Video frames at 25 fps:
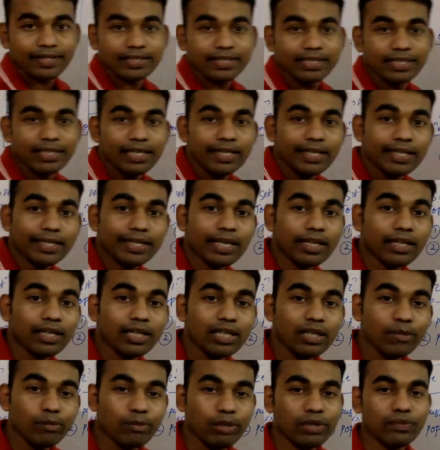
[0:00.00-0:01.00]
Delete an
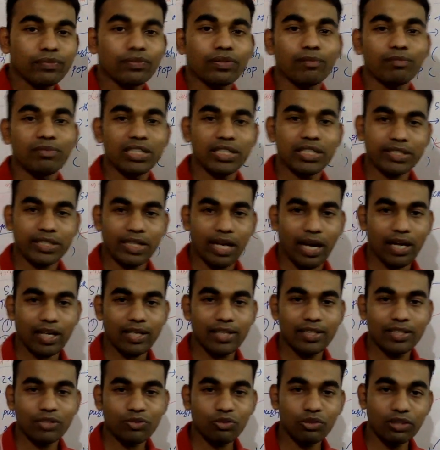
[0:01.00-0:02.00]
element from the
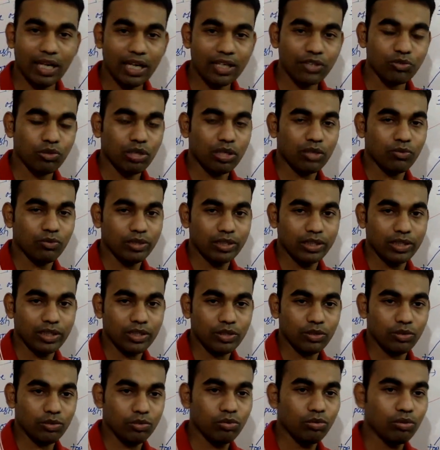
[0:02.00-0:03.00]
stack. So that's what we need
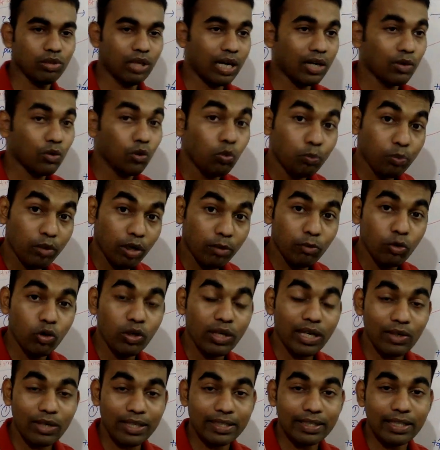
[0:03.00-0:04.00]
to do. And from
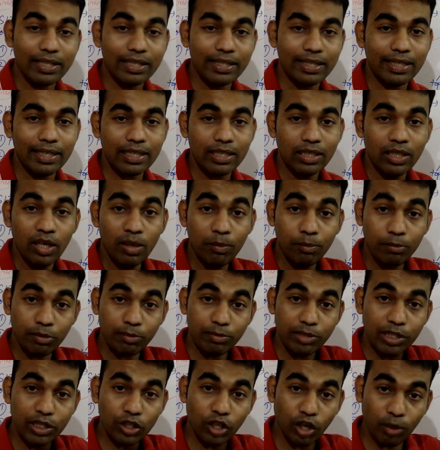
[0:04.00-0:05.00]
where I can delete?
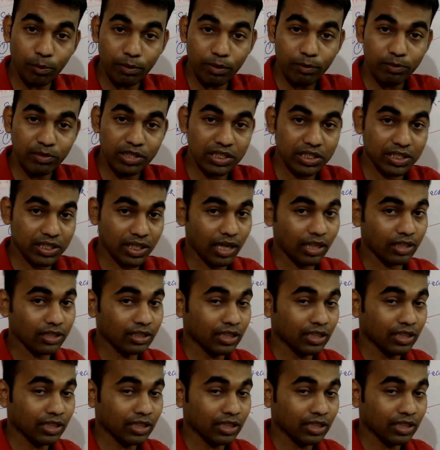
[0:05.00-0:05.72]
From the top of the stack.